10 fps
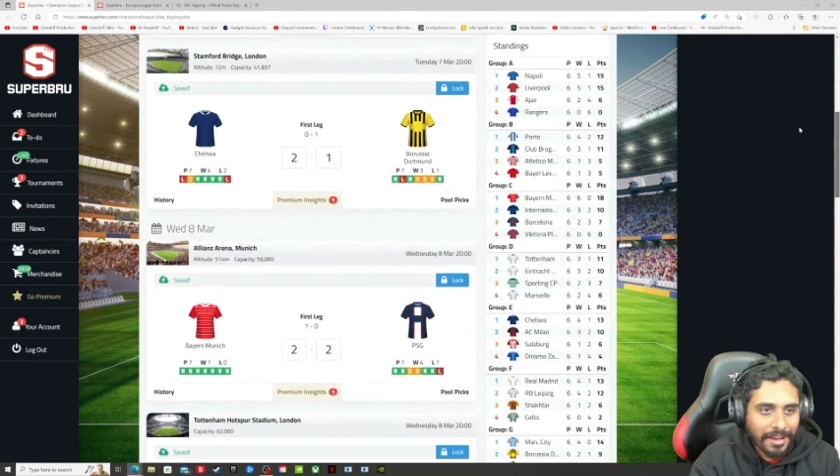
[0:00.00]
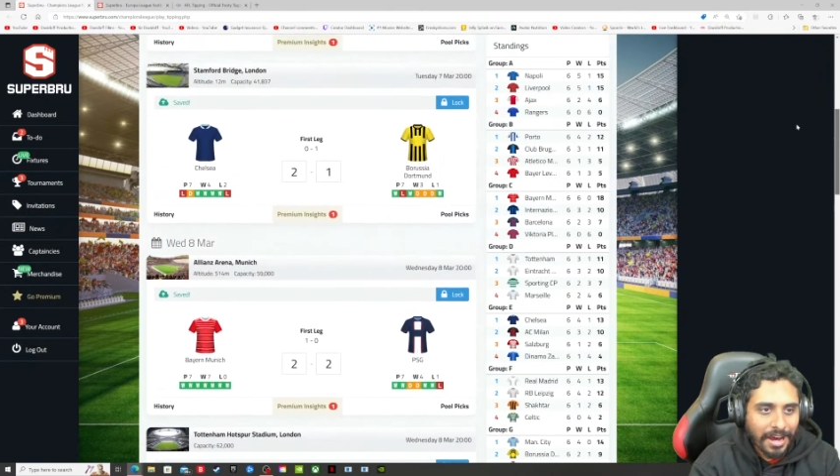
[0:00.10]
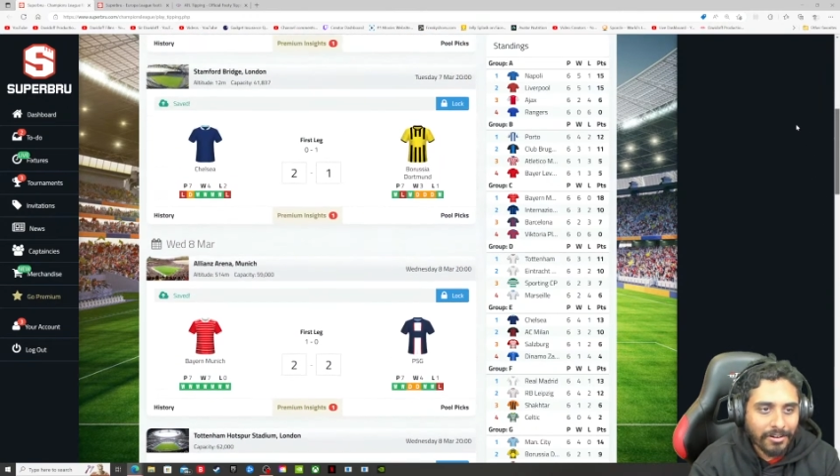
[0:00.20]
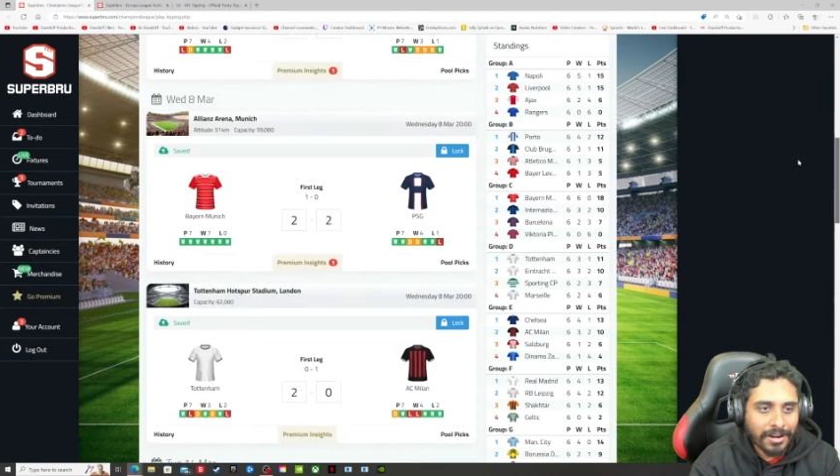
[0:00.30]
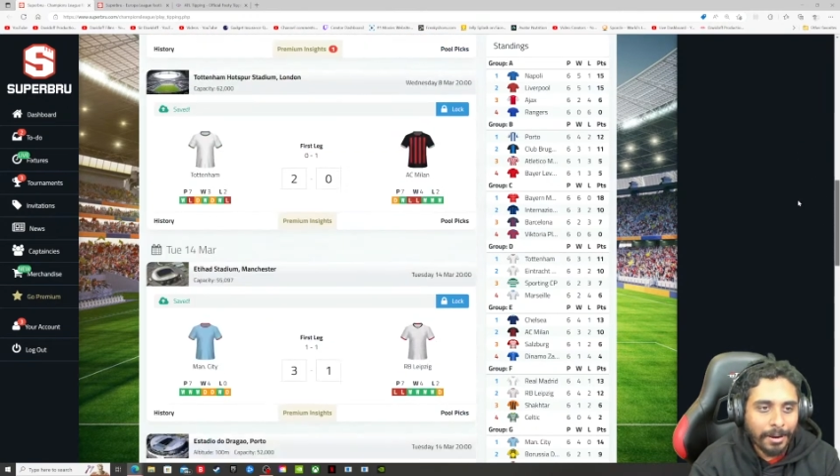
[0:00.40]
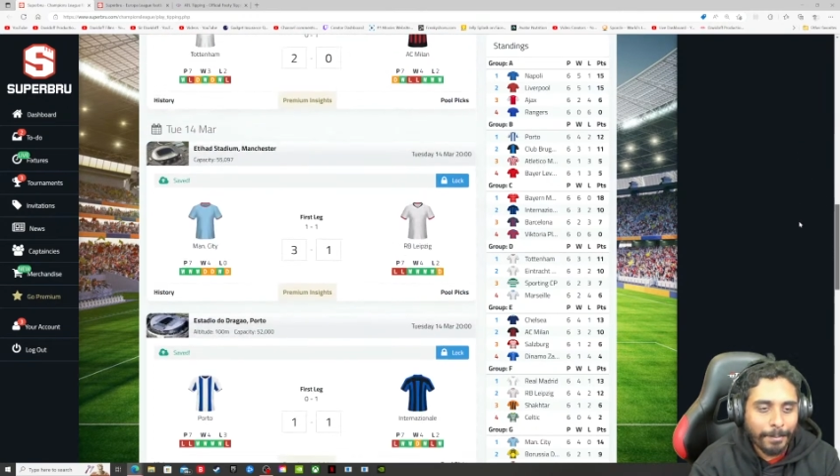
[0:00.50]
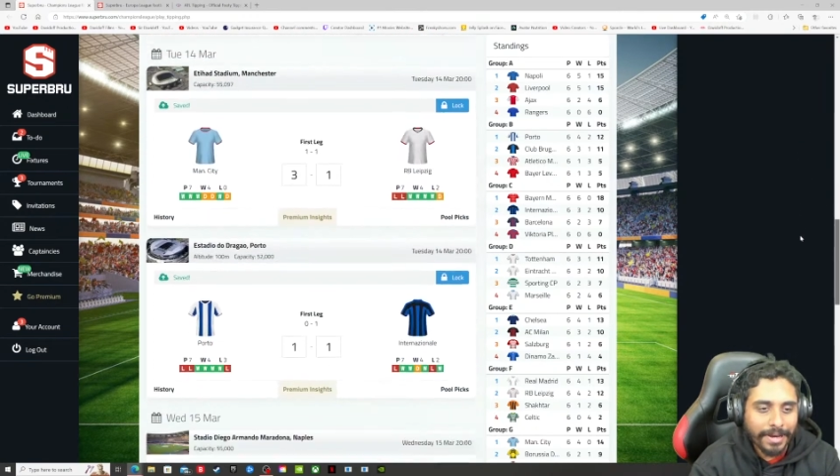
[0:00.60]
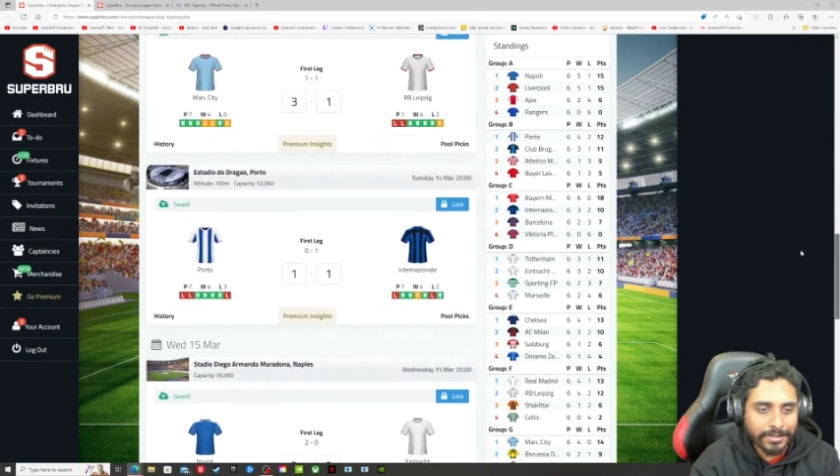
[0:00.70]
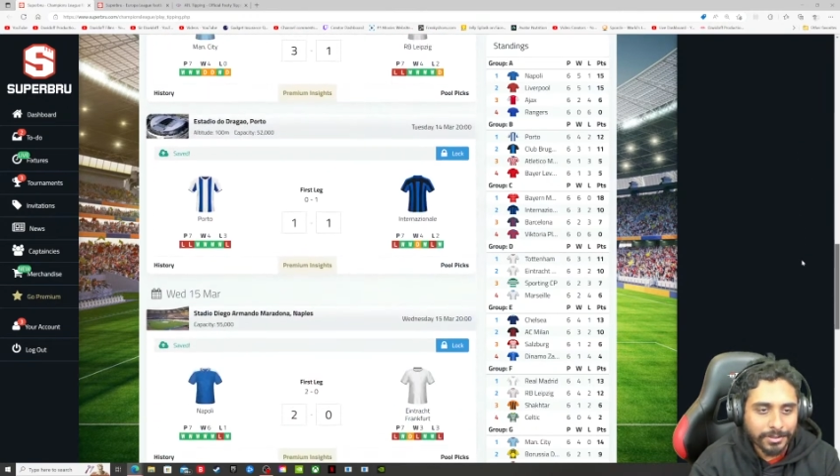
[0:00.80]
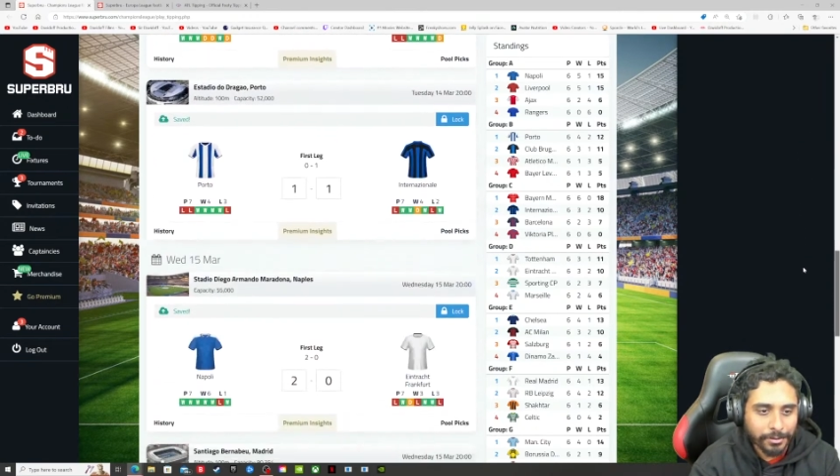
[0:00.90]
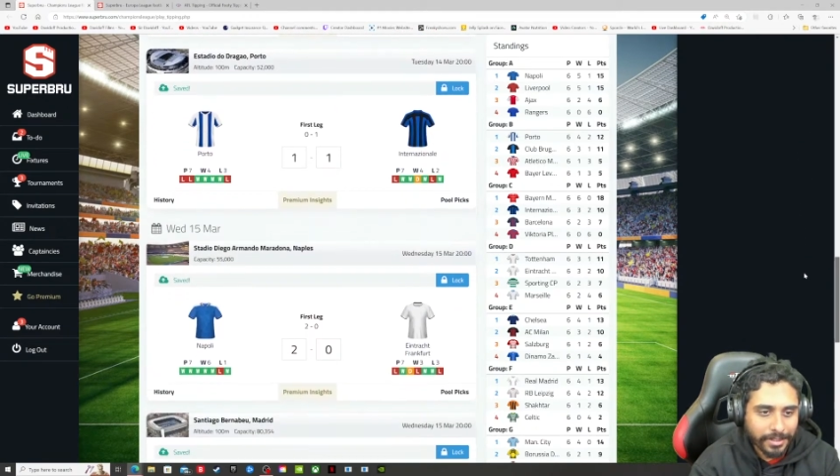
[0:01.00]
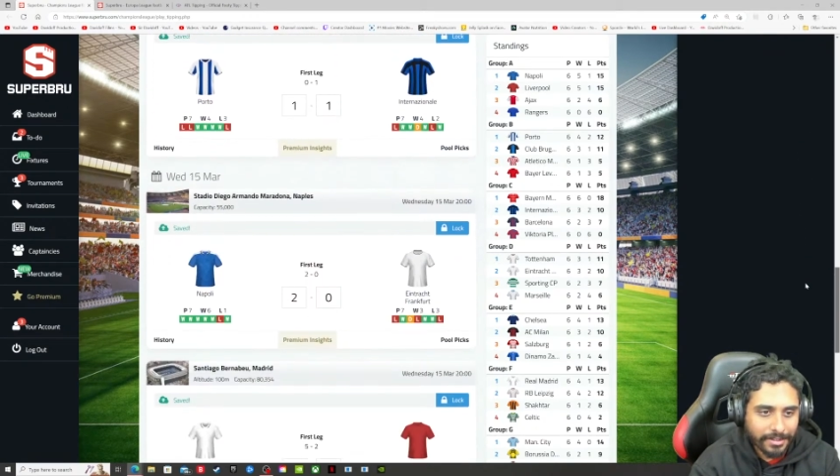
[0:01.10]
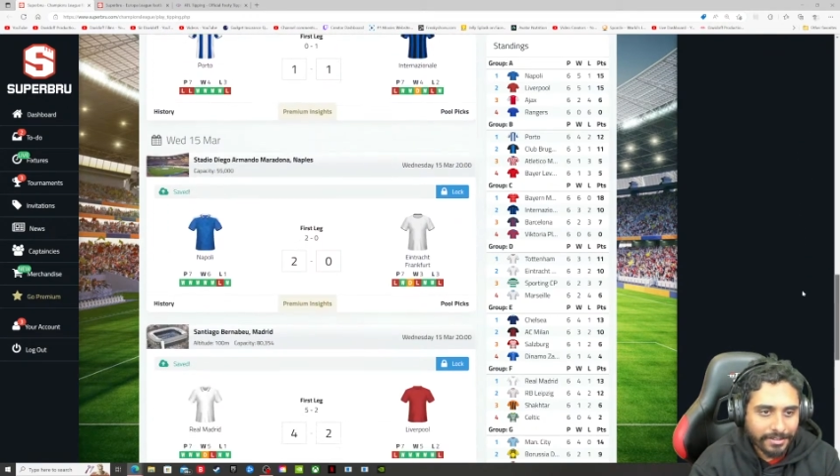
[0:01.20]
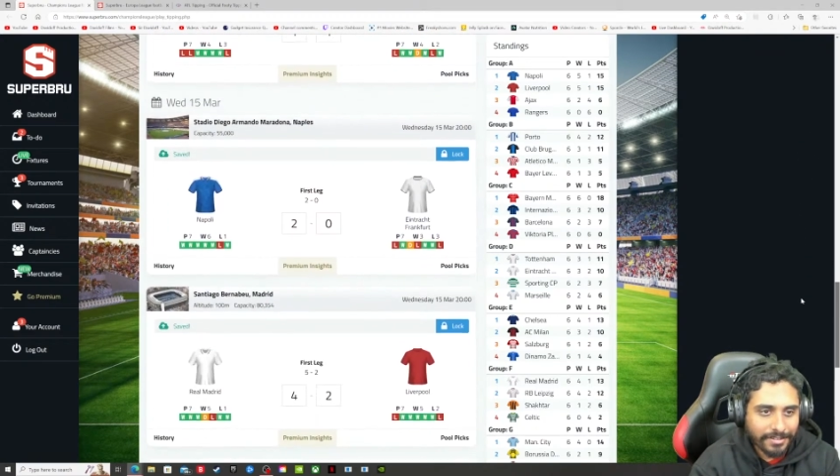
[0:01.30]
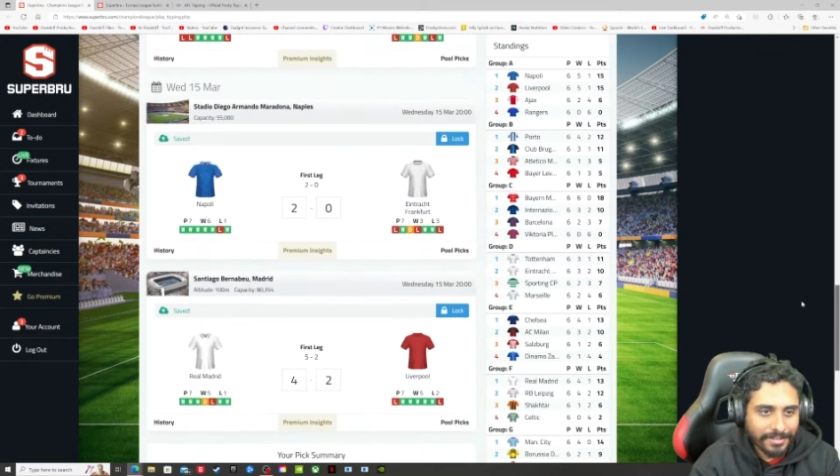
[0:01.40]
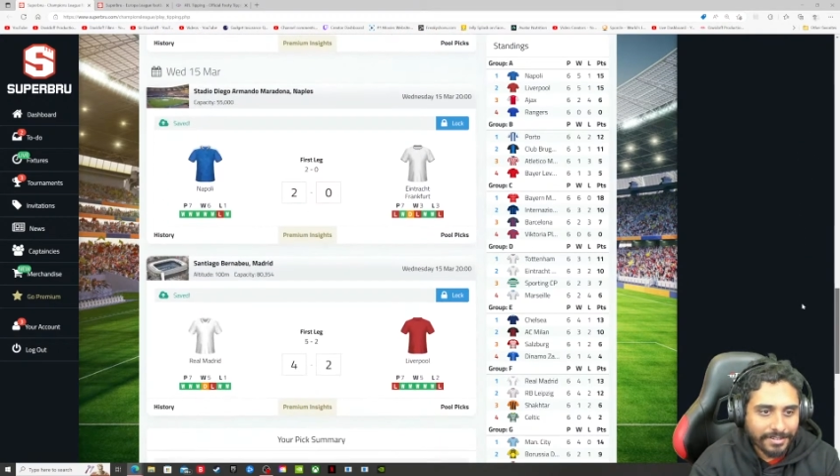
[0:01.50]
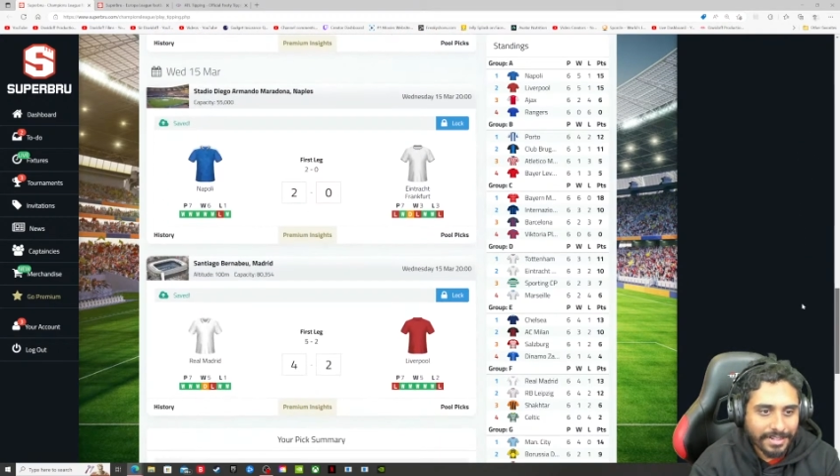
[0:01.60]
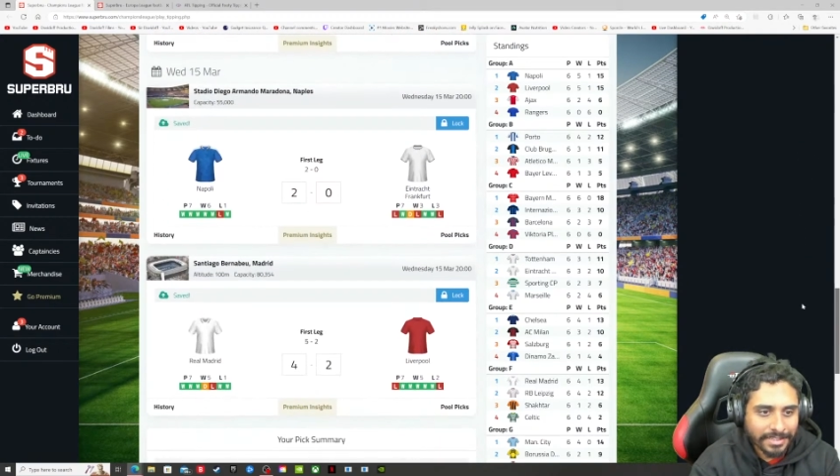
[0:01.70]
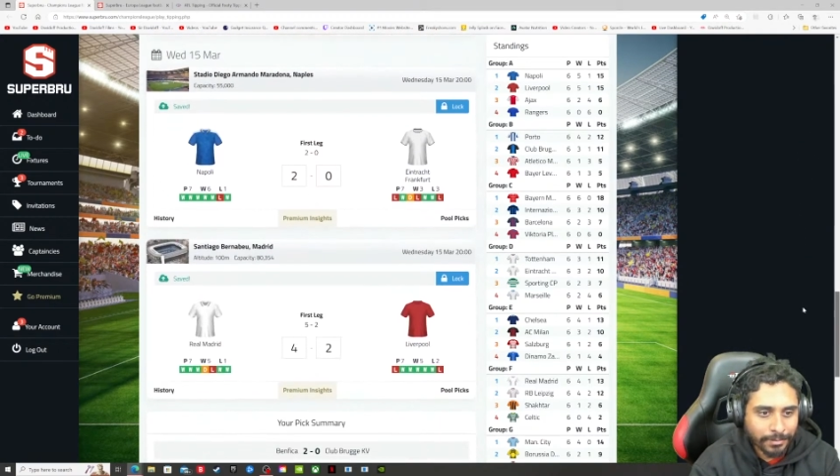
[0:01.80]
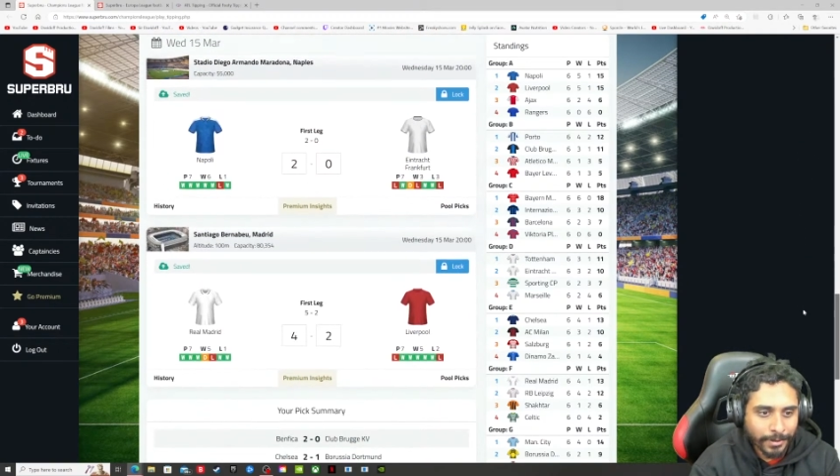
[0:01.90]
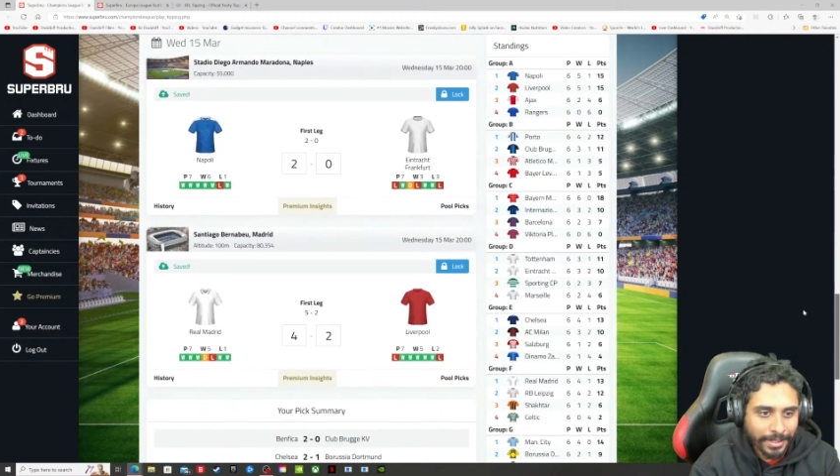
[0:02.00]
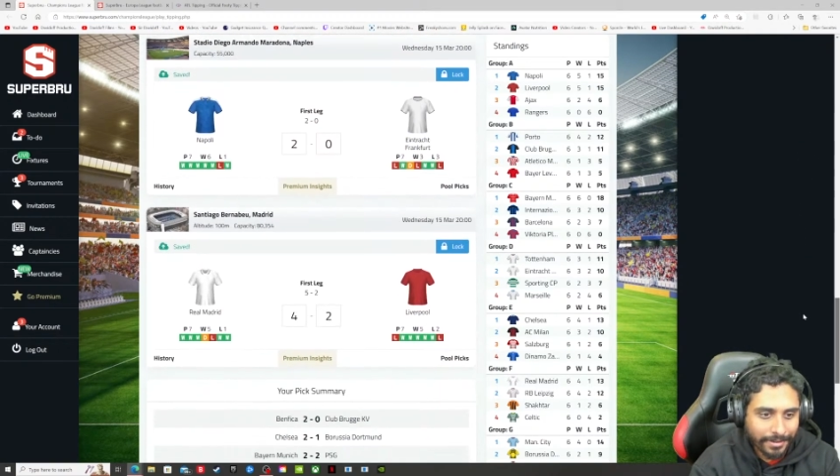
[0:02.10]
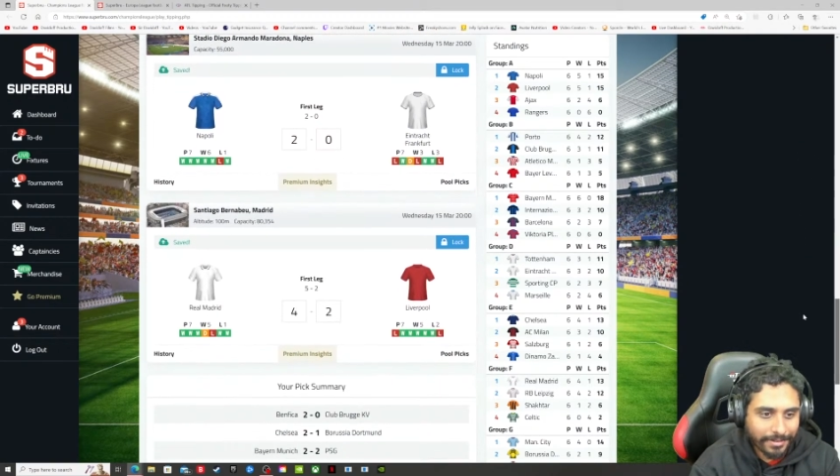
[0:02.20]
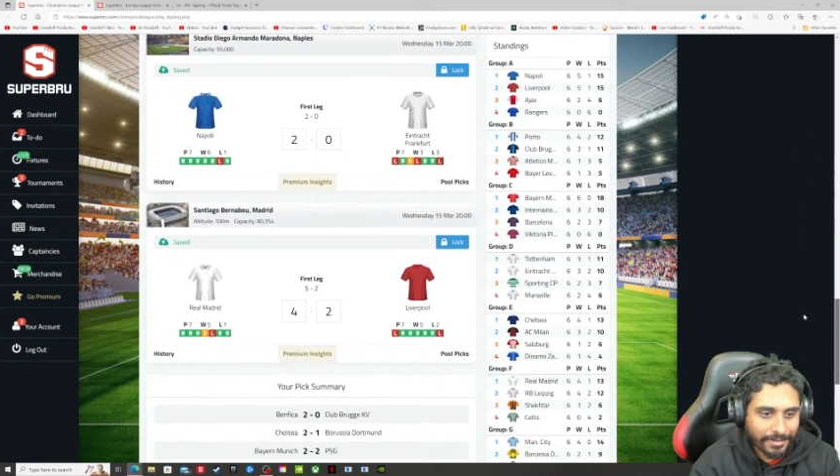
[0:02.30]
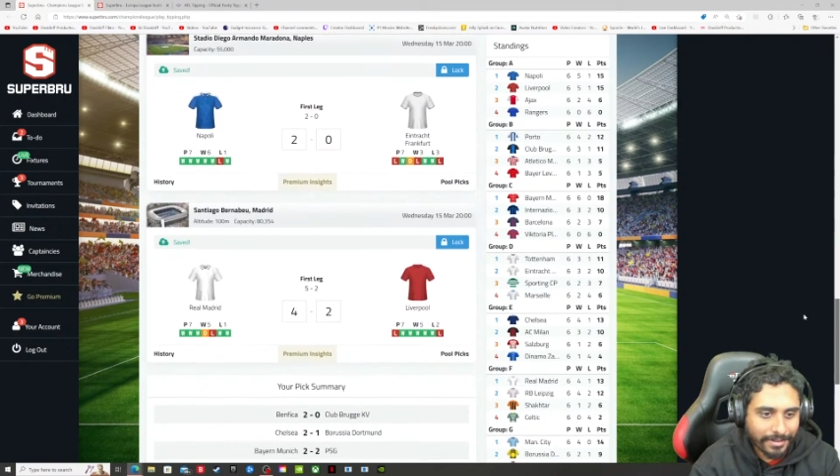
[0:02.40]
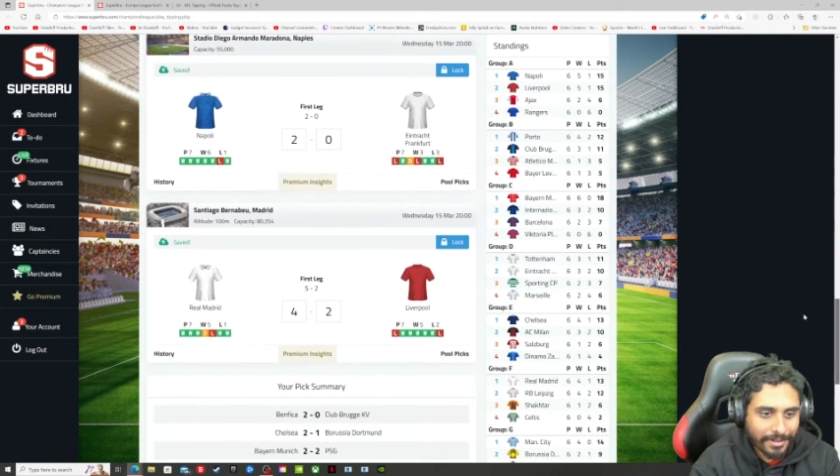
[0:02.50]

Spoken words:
I'll come back to it next week,